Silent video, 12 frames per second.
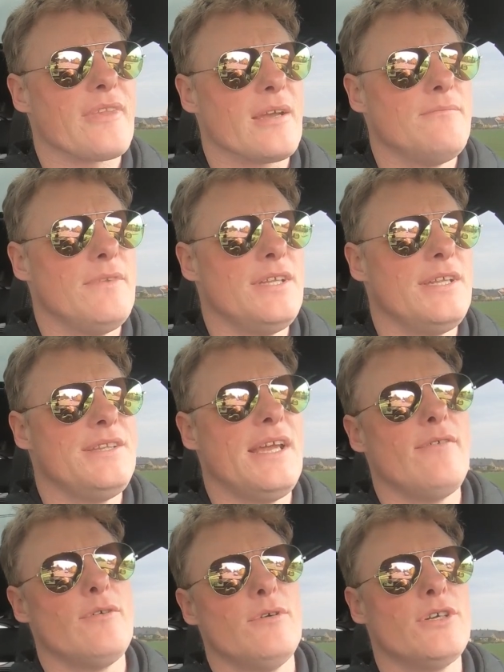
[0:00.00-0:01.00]
They
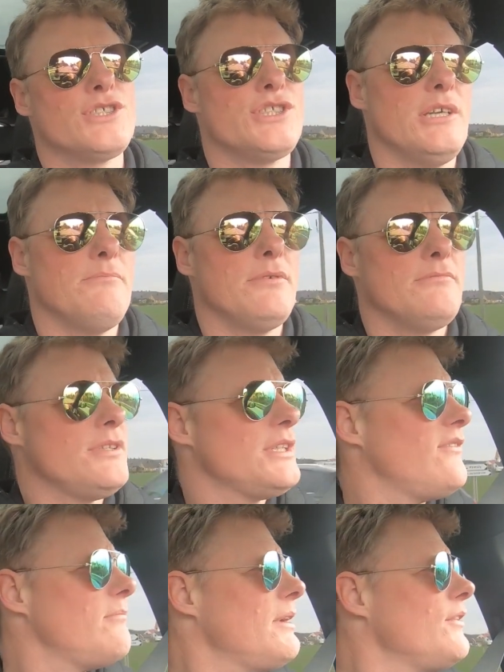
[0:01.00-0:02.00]
never were cheap. They're
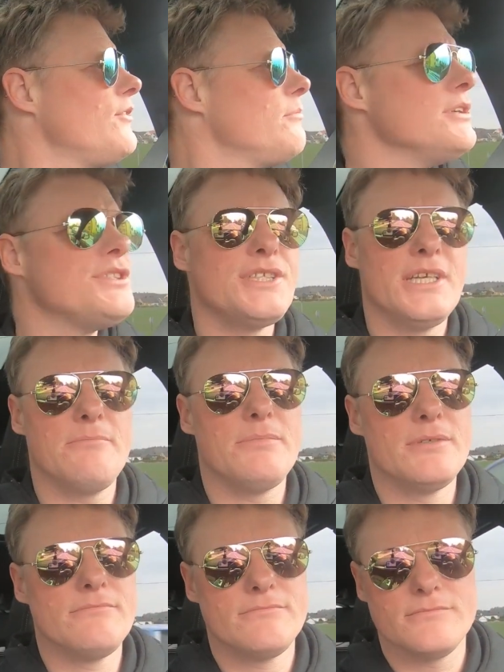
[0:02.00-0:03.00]
never meant to be cheap.
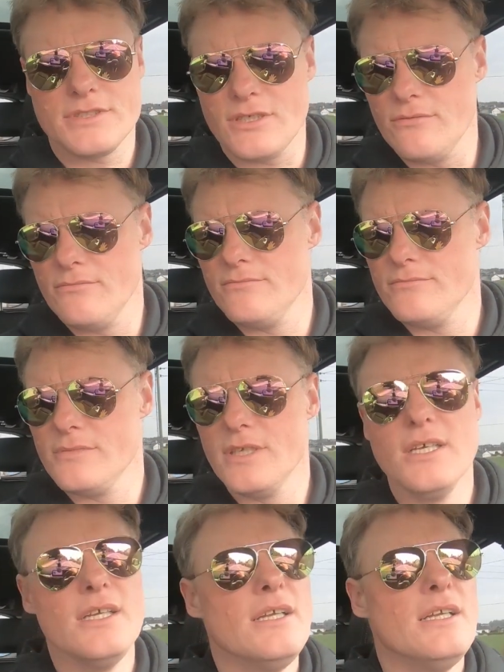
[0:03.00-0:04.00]
So,
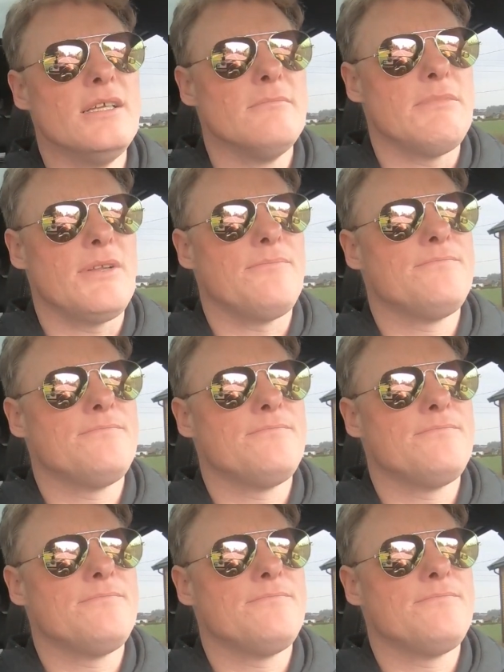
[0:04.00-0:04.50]
but